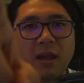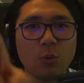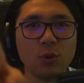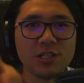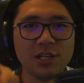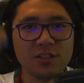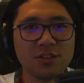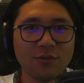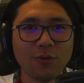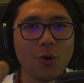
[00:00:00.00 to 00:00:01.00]
my wish
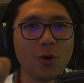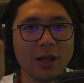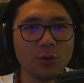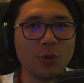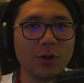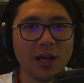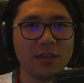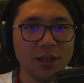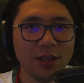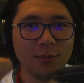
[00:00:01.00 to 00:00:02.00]
list for a tour
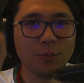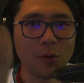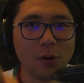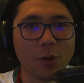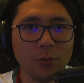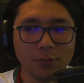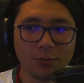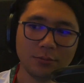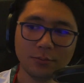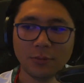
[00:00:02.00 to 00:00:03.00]
guide in Morocco.
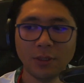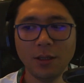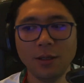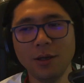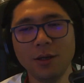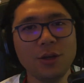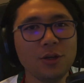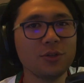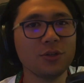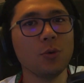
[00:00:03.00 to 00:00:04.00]

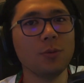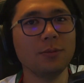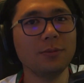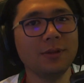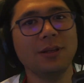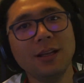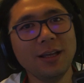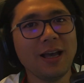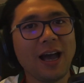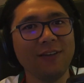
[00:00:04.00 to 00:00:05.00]
So
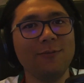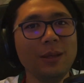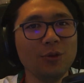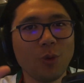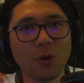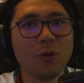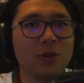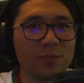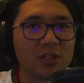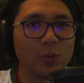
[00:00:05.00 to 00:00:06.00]
I've been to
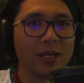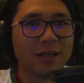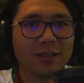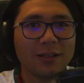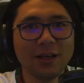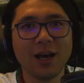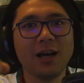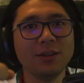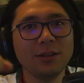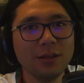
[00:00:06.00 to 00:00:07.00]
Morocco this past week,
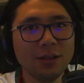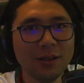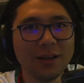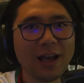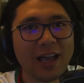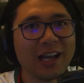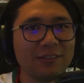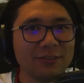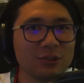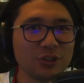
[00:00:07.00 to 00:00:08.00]
and I
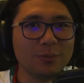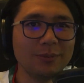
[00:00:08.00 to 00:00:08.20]
have